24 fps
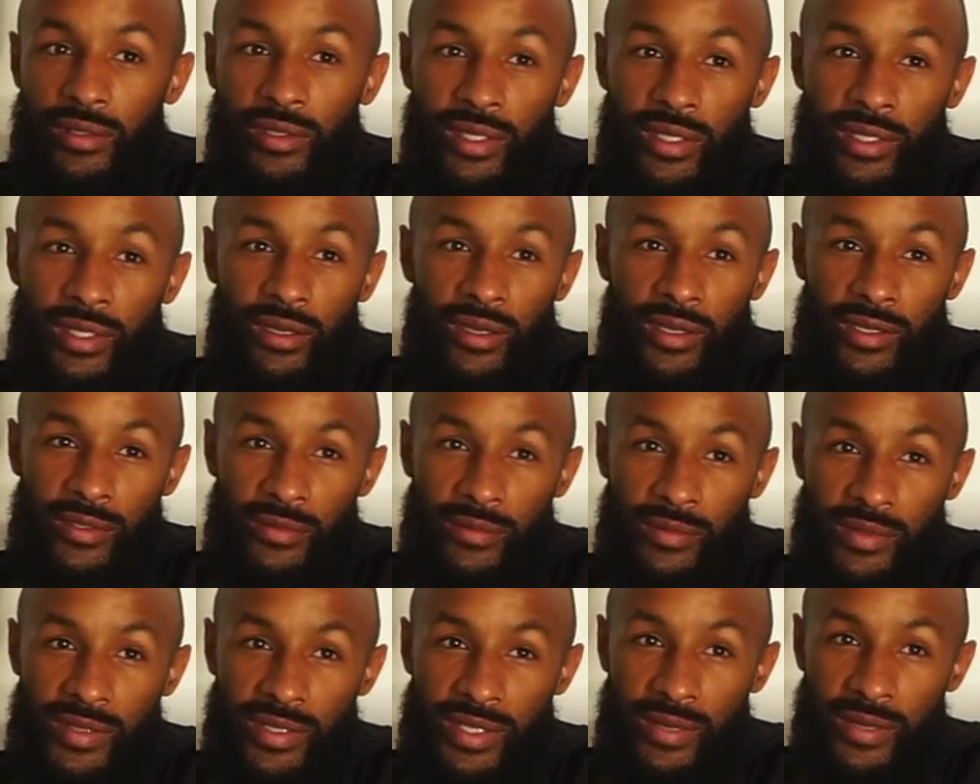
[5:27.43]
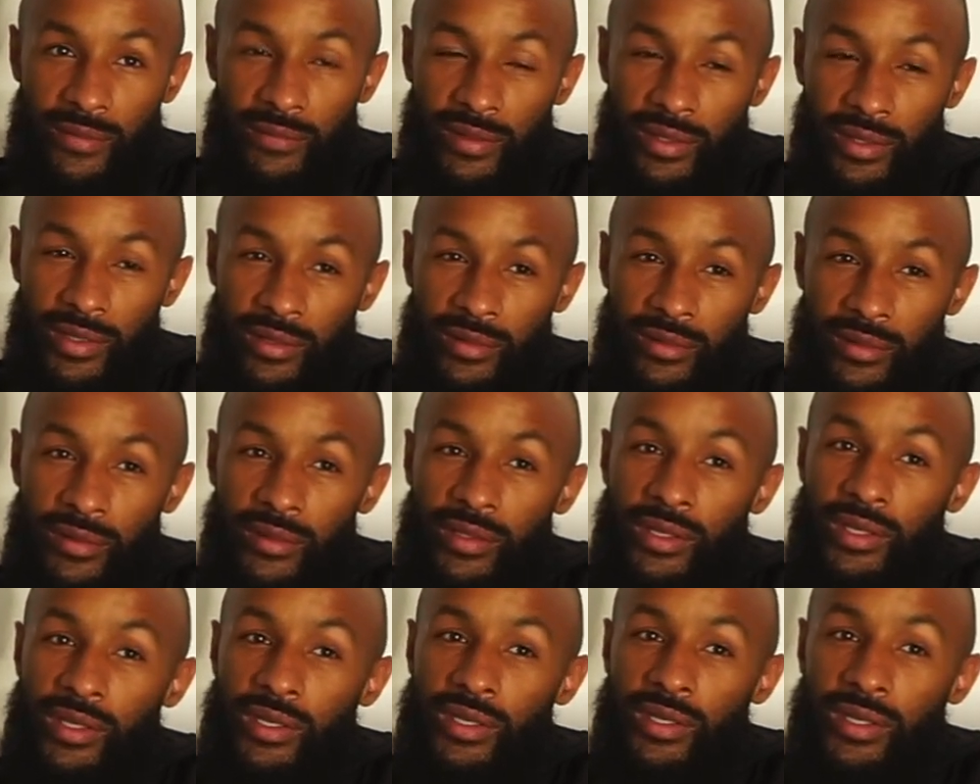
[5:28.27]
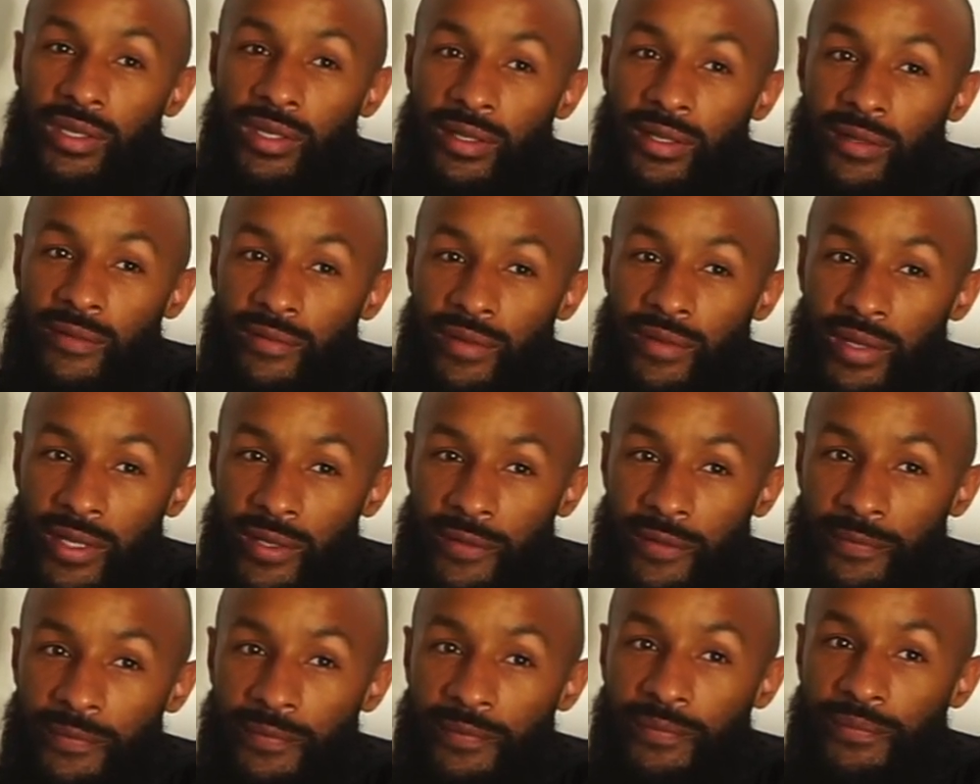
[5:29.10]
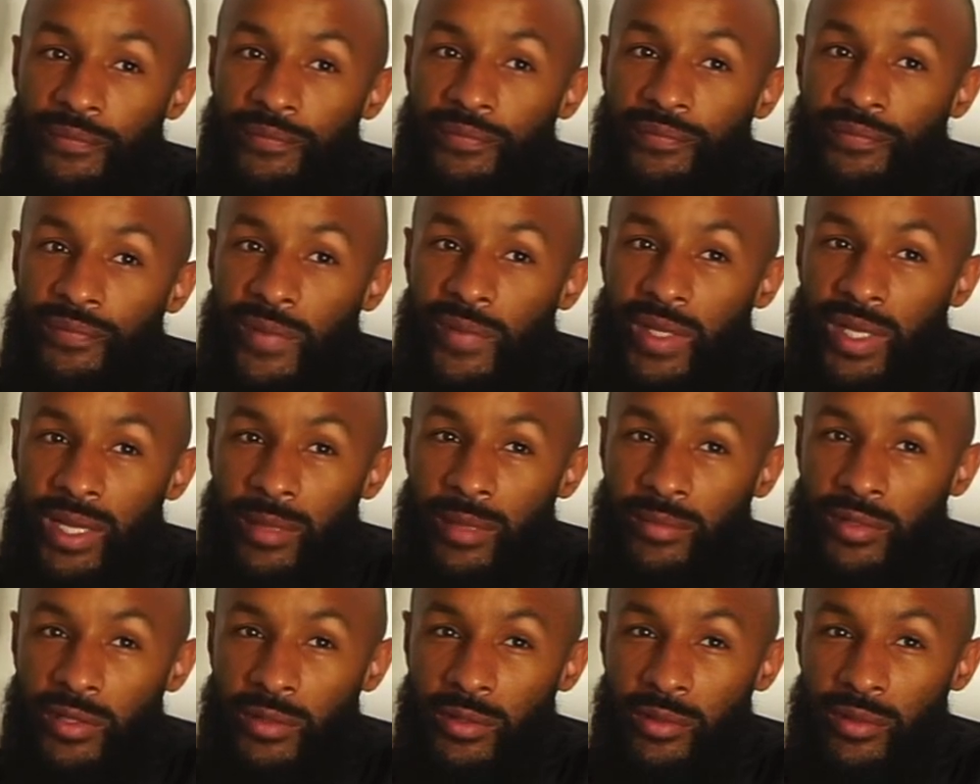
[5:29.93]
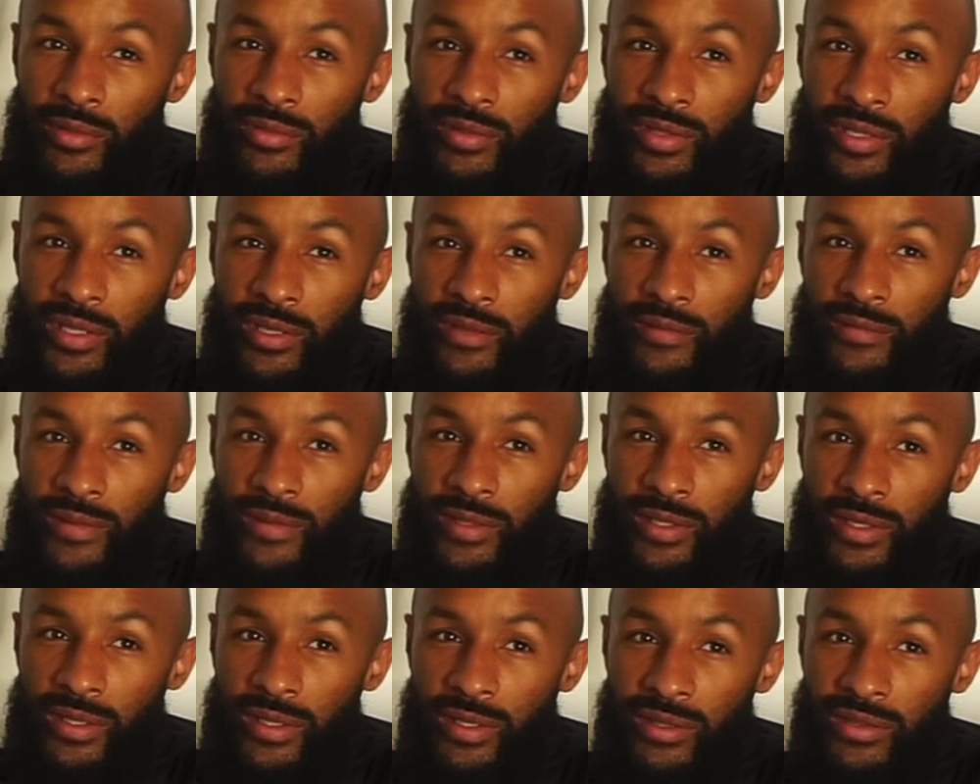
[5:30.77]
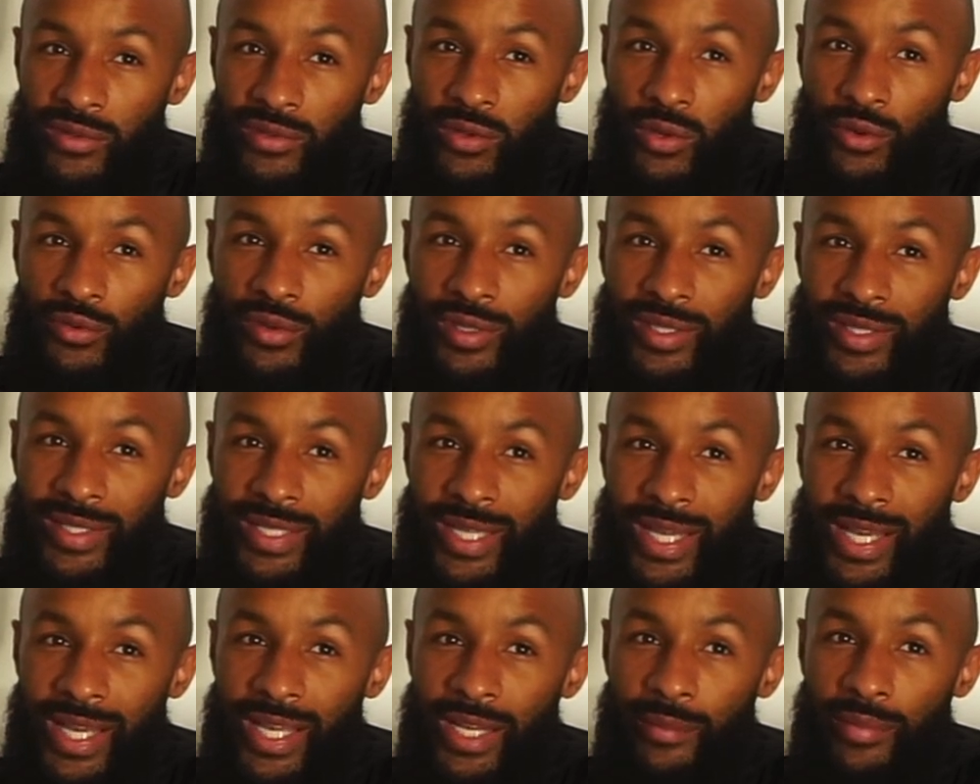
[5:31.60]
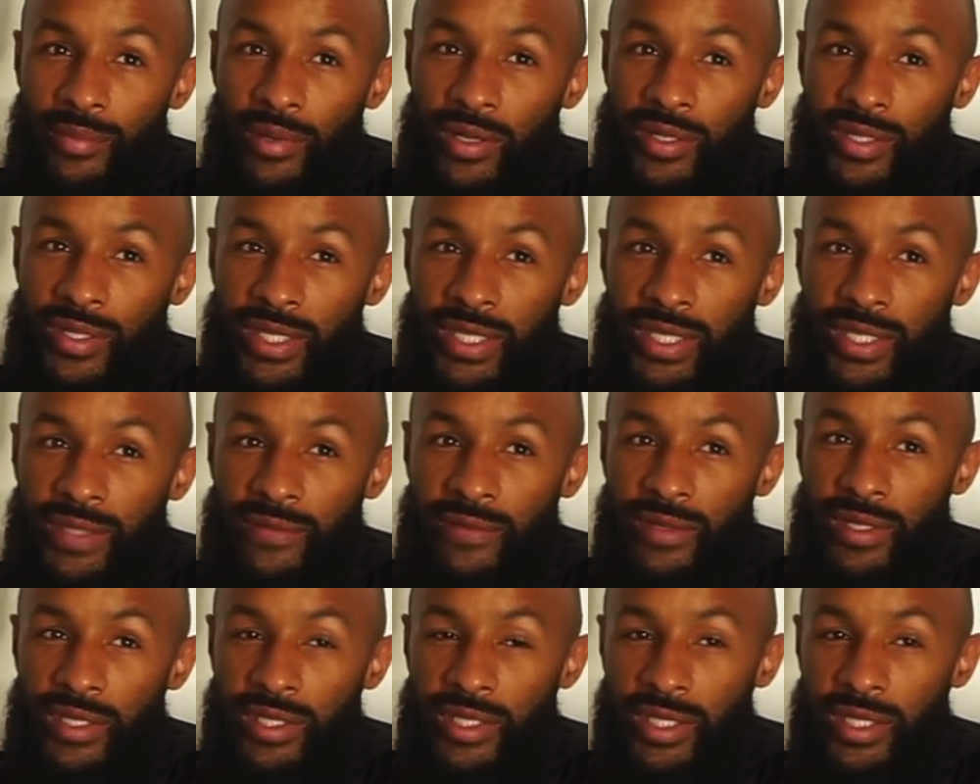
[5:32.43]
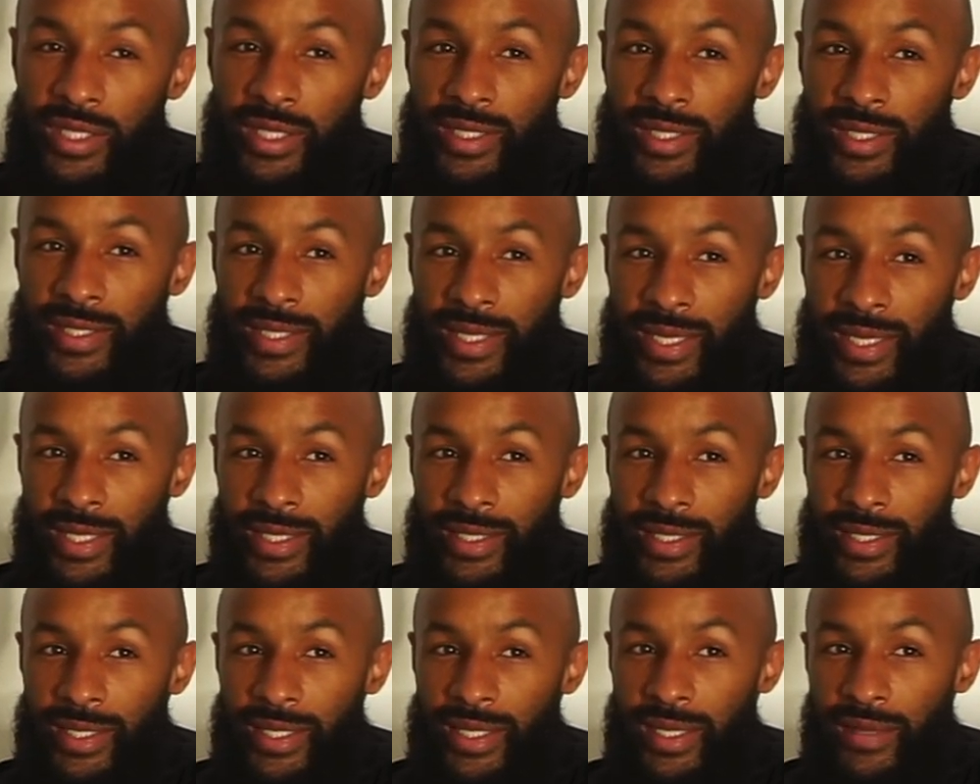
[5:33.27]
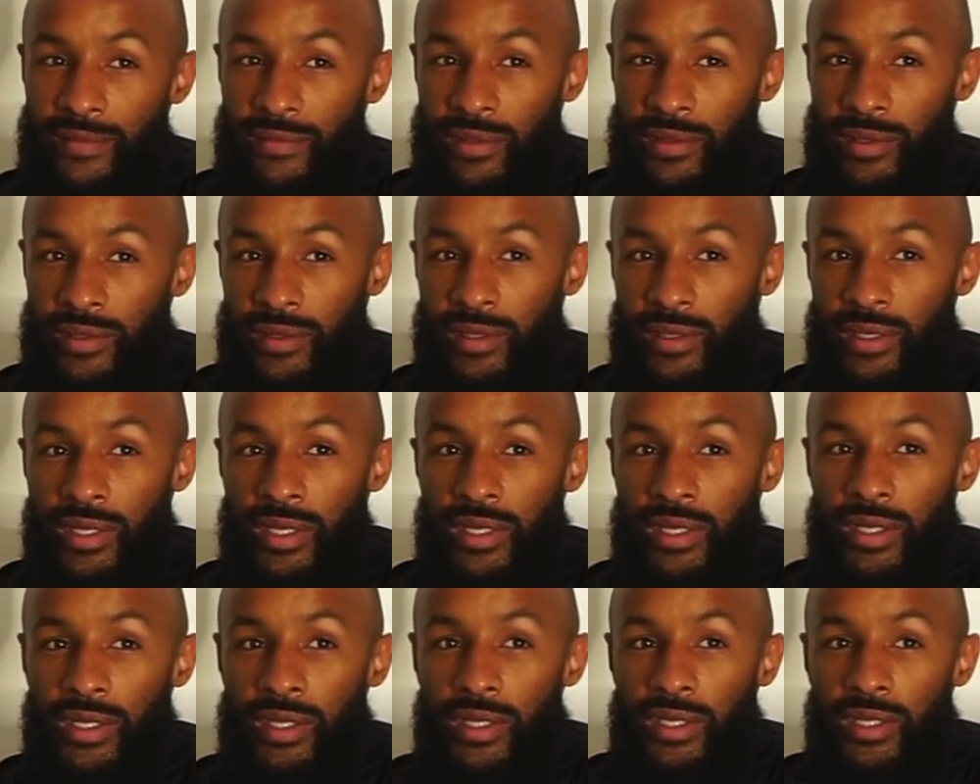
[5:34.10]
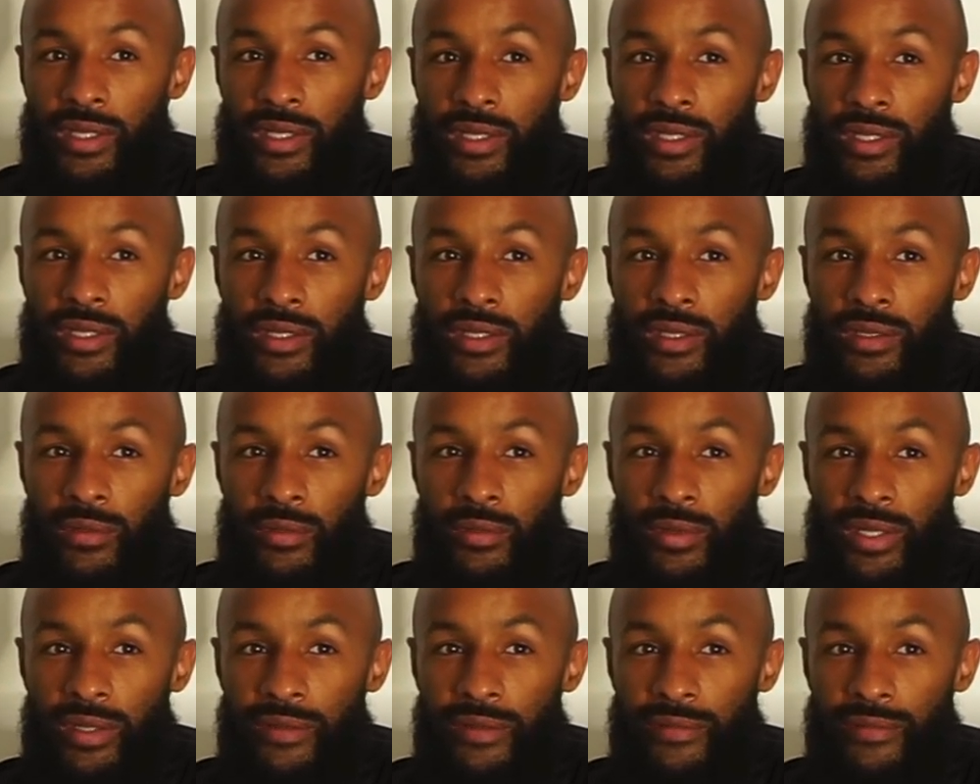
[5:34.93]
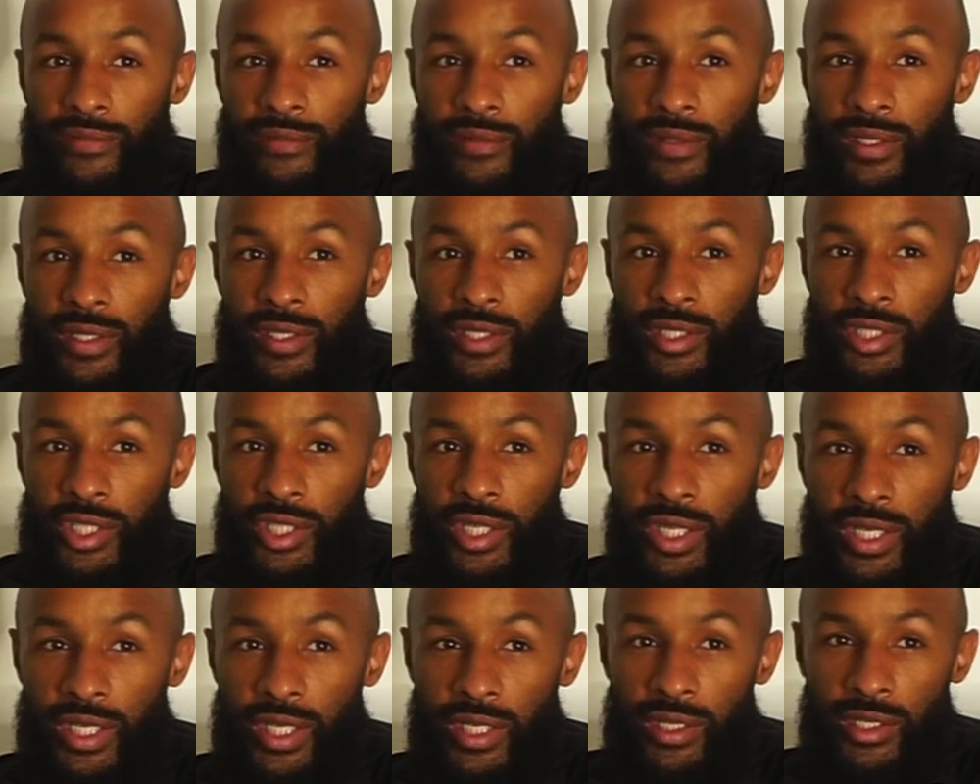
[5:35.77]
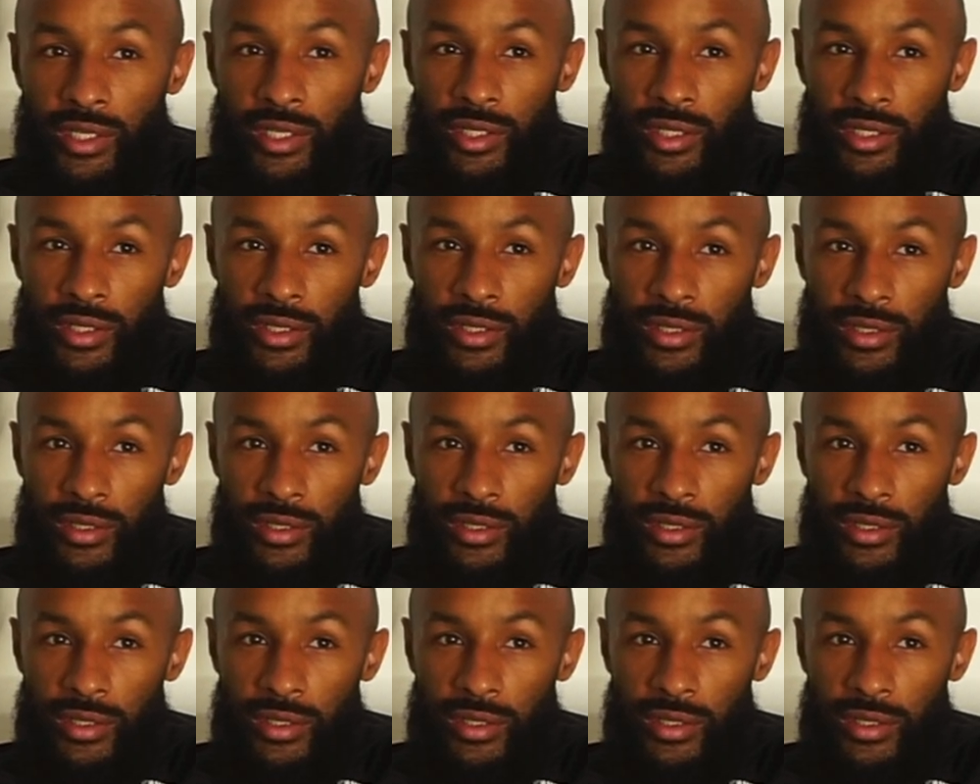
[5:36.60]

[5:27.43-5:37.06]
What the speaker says: Yeah, the highest was 7-0. Yeah, Clapton Community Reserves scoring 10 past East Finchley's second 11, with Ching